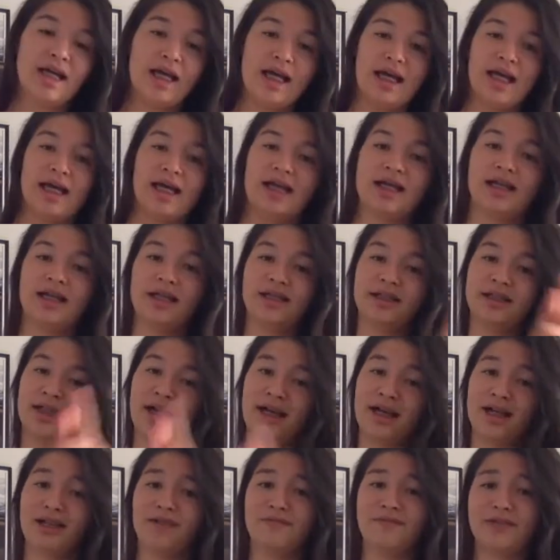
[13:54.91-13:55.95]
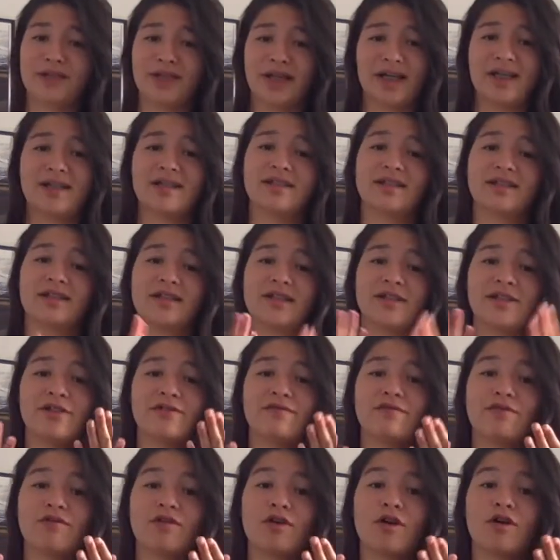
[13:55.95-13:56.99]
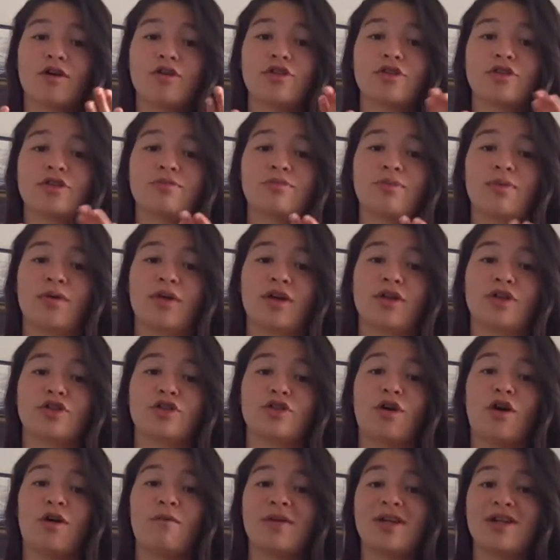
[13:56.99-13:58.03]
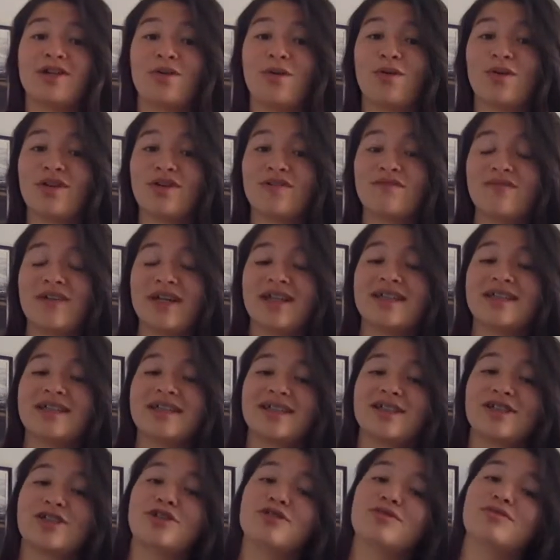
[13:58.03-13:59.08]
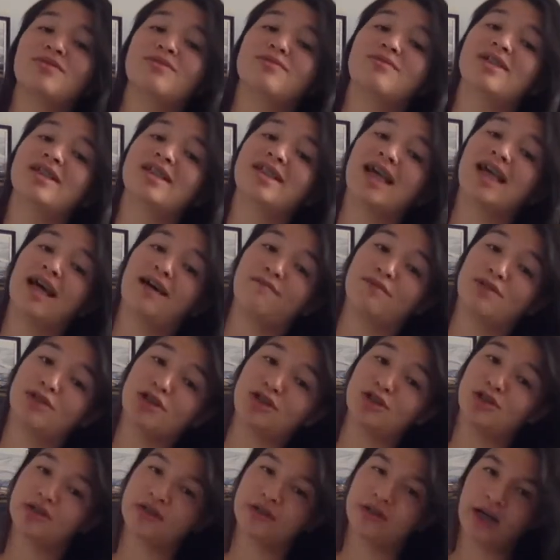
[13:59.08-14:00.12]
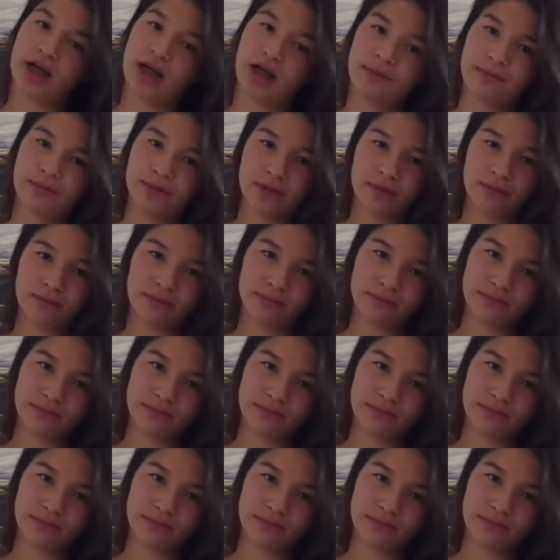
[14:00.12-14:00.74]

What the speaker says: And I love you guys, and thank you for all your support. To all my loyal fans, and to the ones that have unsubscribed.